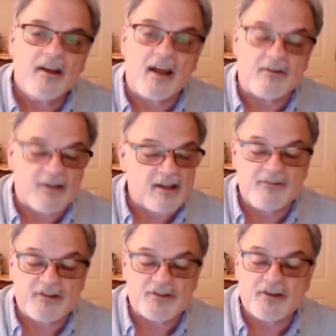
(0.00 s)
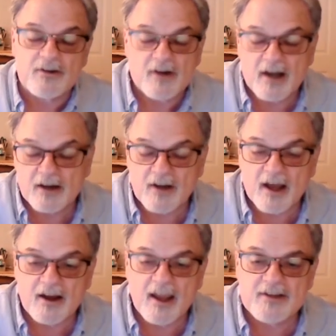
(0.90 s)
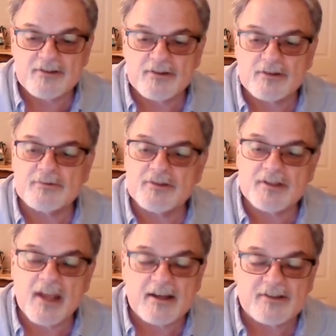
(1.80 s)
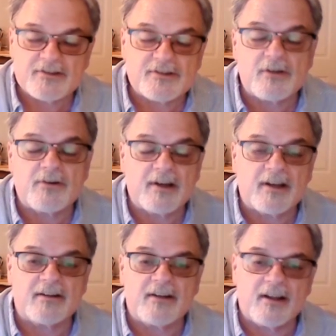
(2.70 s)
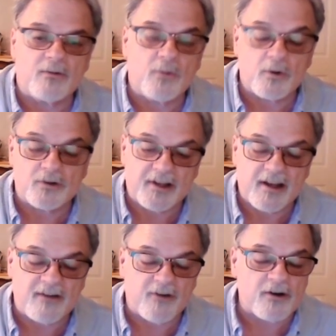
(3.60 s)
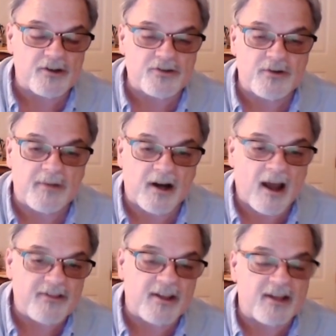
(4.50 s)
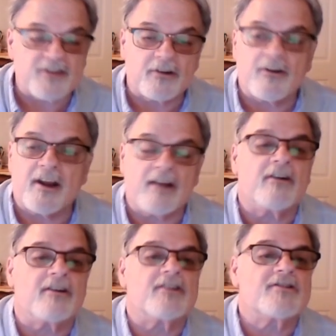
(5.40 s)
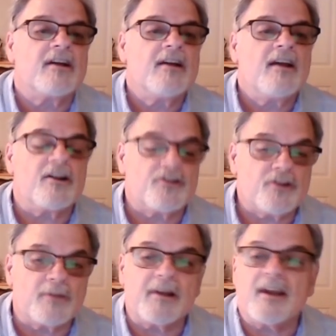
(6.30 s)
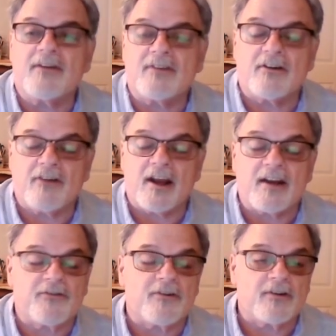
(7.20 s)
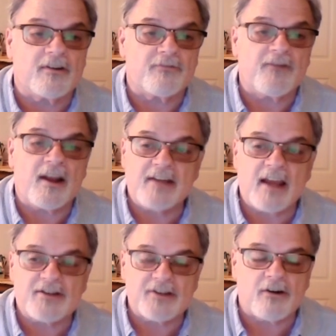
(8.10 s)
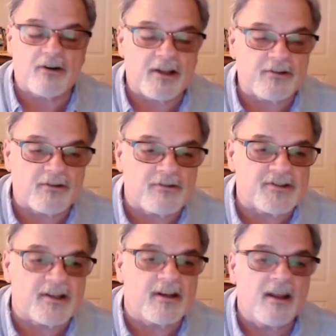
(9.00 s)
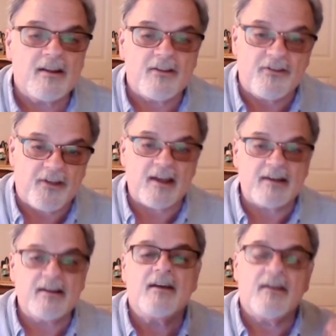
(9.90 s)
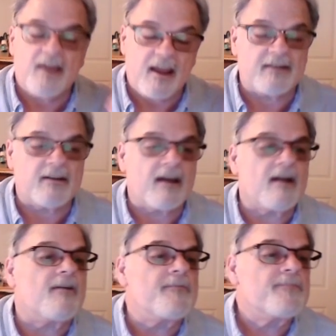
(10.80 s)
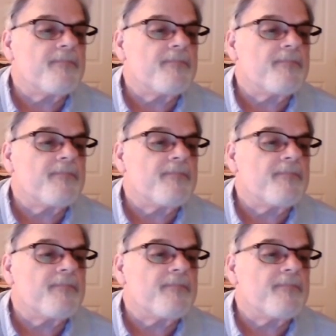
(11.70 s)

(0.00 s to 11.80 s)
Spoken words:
and even so, I don't know how Jesus Saez is doing in the world today of artistry, but I think he's a great artist and should be given credit for the fantastic art he turns in then and now.